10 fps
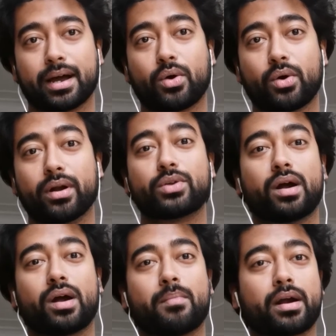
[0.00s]
According
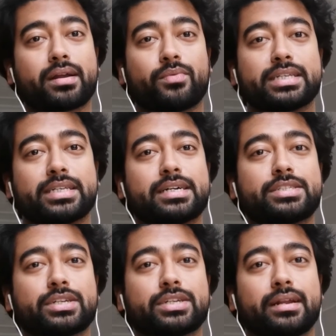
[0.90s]
to our market
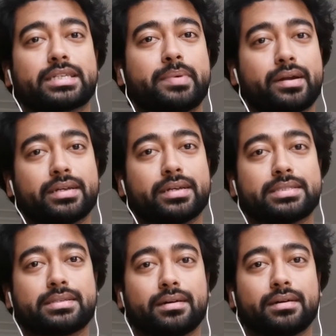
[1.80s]
research and
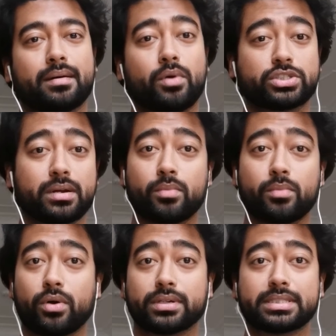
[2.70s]
experience, modular
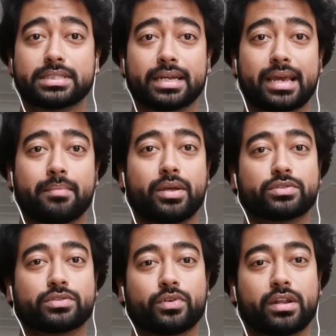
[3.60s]
molds that can be
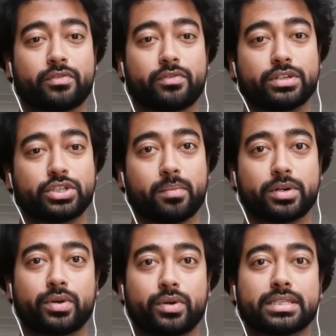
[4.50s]
used for different
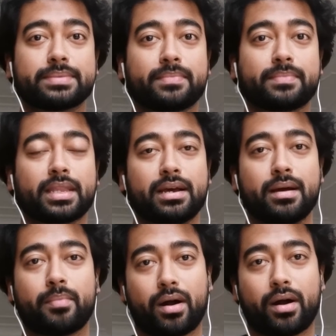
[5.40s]
geometries,
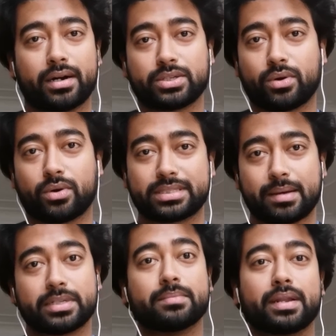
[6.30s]
parts, or
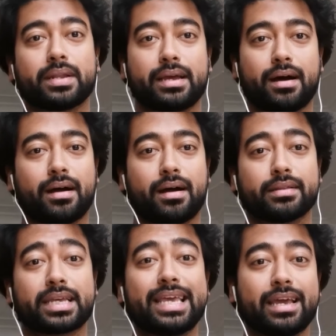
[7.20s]
subassembly are
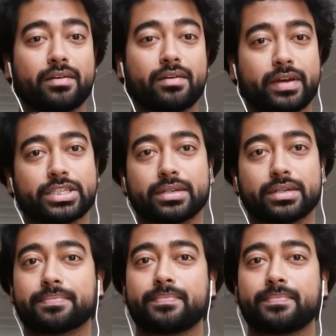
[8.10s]
the key innovation.